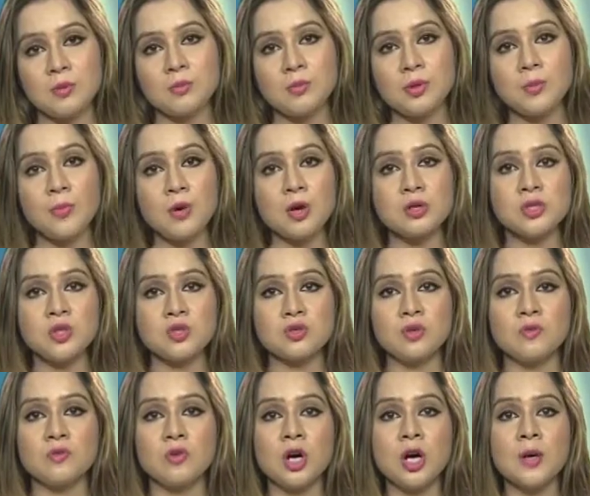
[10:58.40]

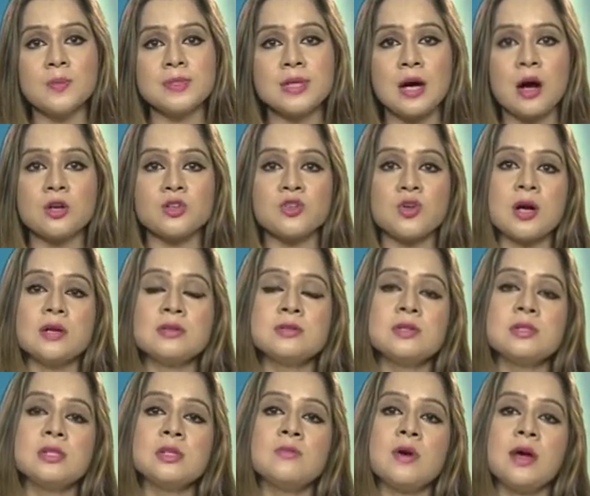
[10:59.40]
Prepositional verbs are
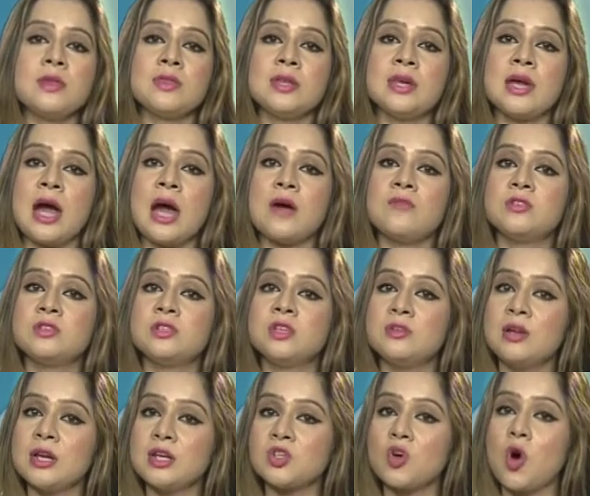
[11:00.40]
transitive they have a
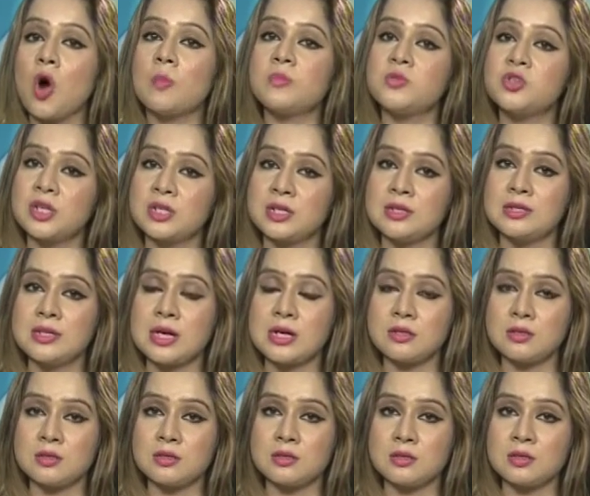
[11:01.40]
direct object in
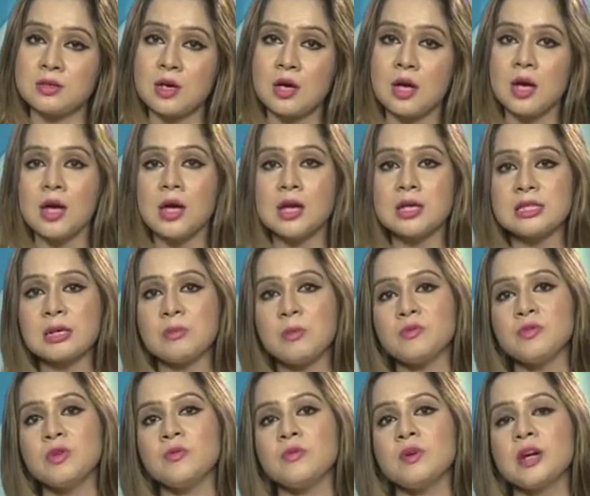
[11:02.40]
sentence. Some
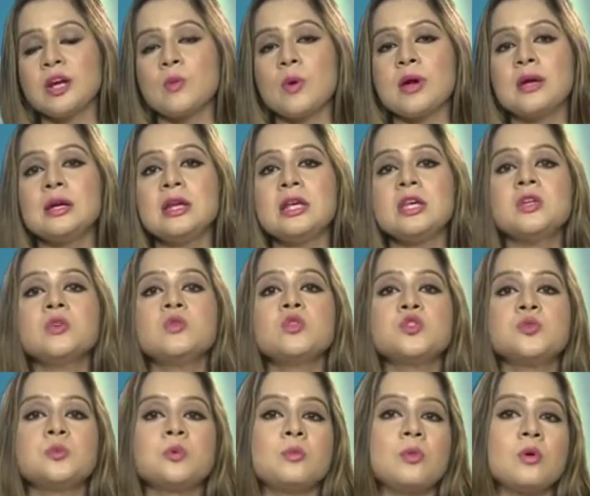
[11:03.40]
of the frequently
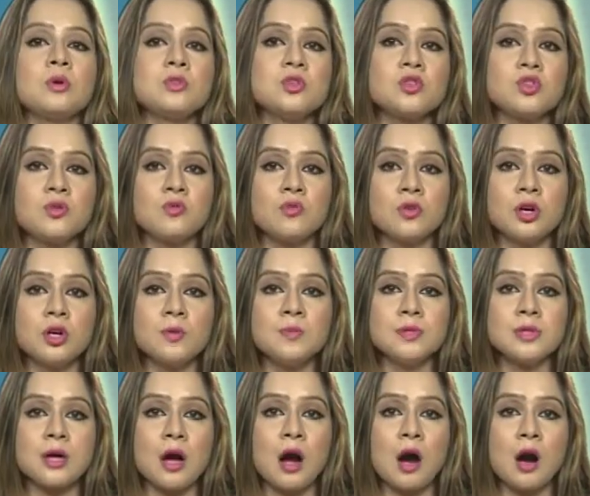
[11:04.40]
used preposition
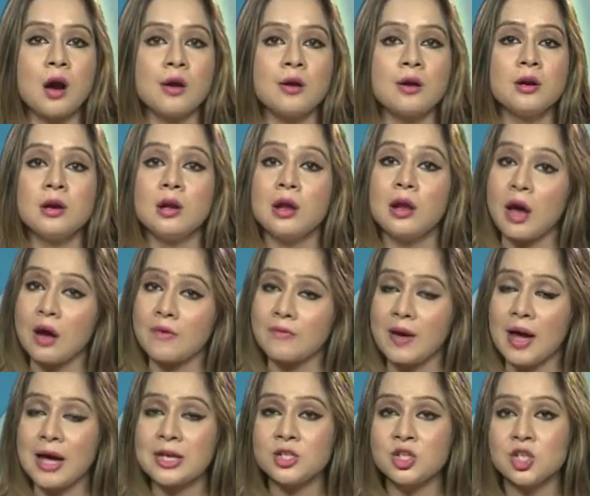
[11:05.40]
verbs are laugh
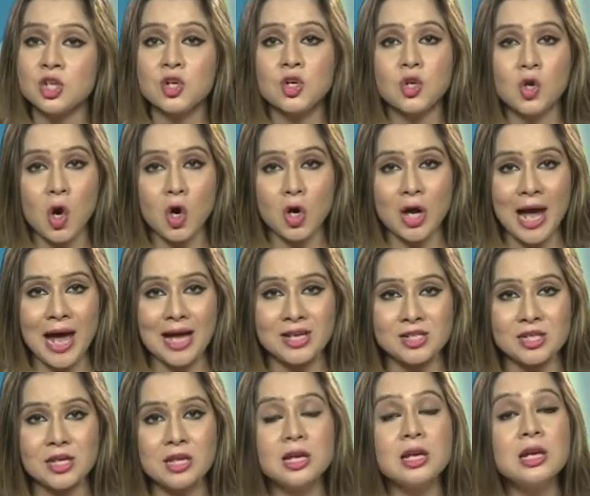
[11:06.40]
at, knock
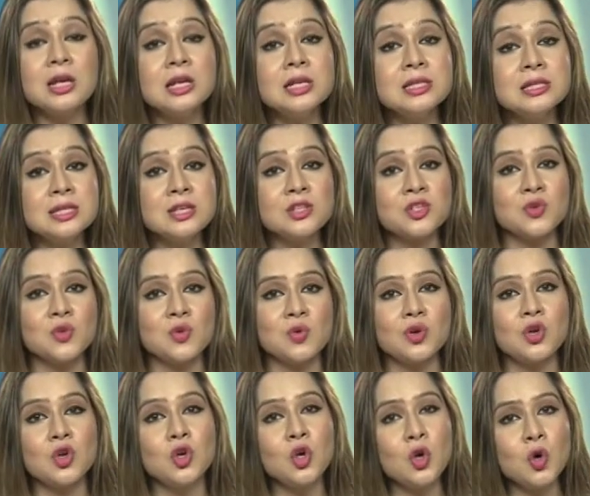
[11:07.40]
at, listen to,
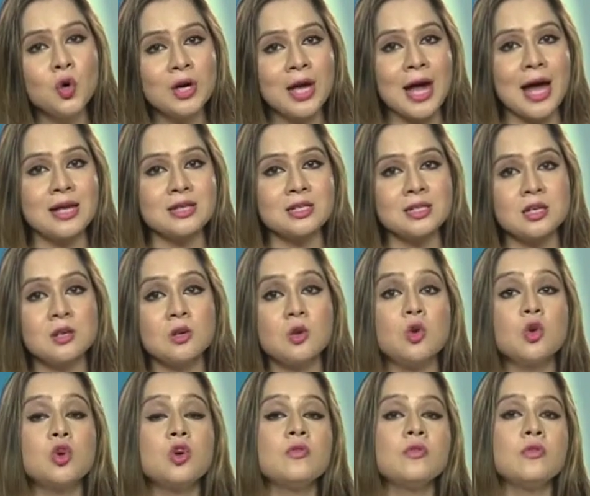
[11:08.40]
look at,
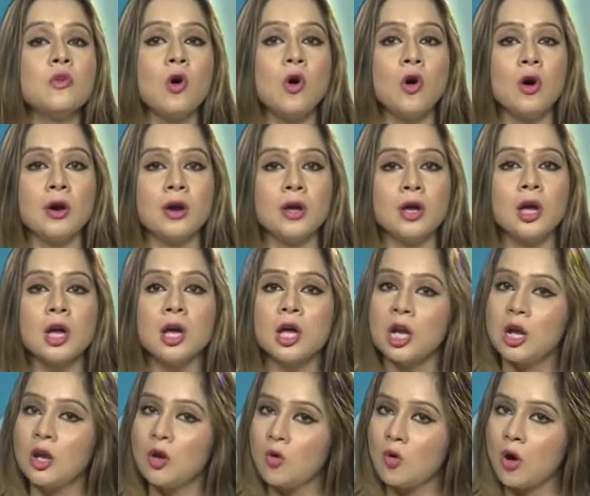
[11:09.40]
look for,
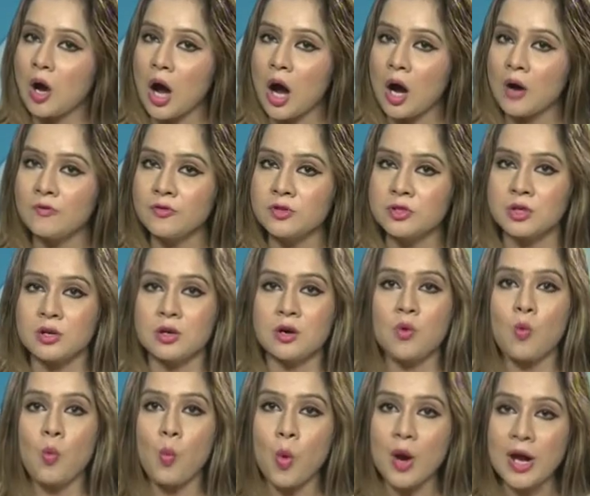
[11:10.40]
look after,
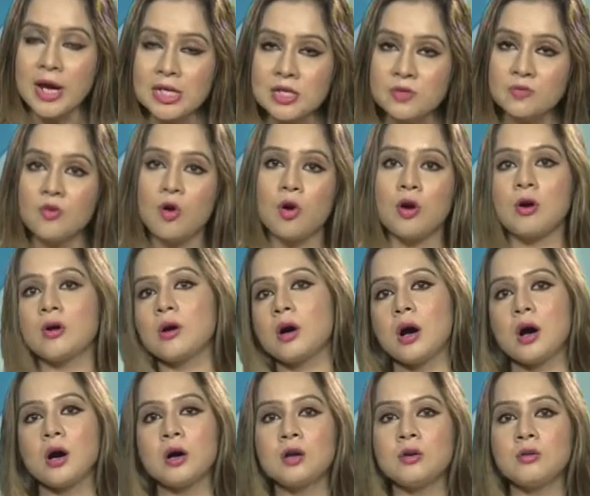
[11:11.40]
wait for,
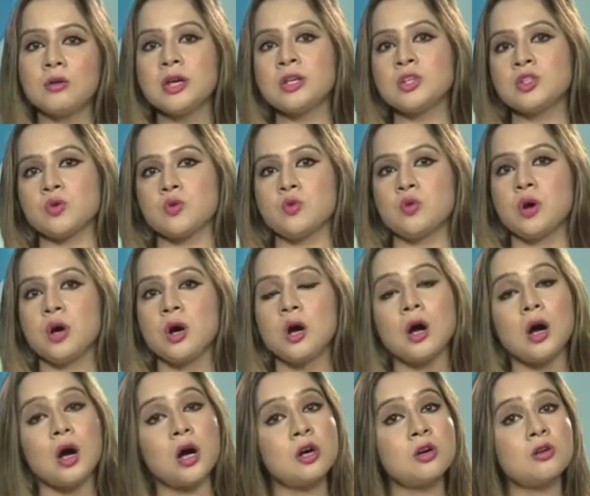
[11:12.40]
agree to,
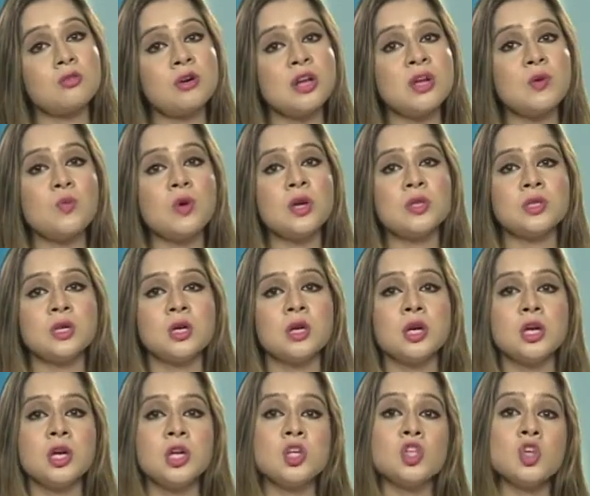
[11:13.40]
agree with,
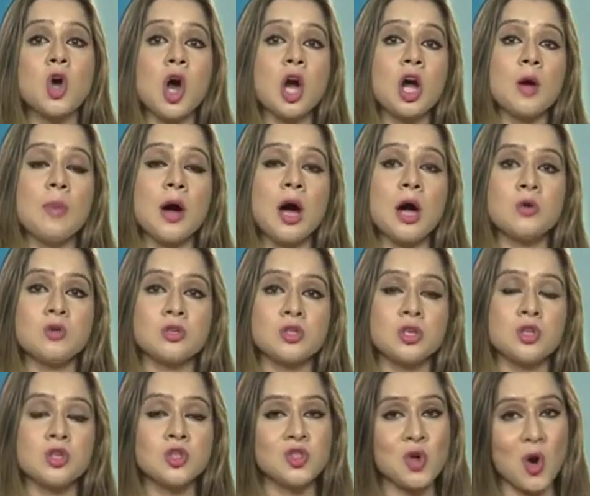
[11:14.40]
talk about,
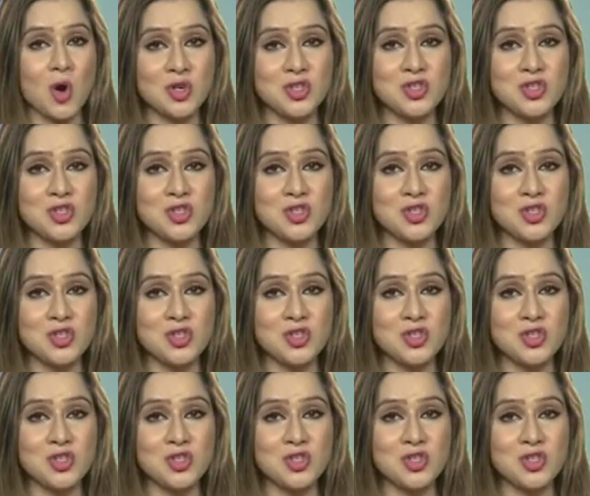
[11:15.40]
talk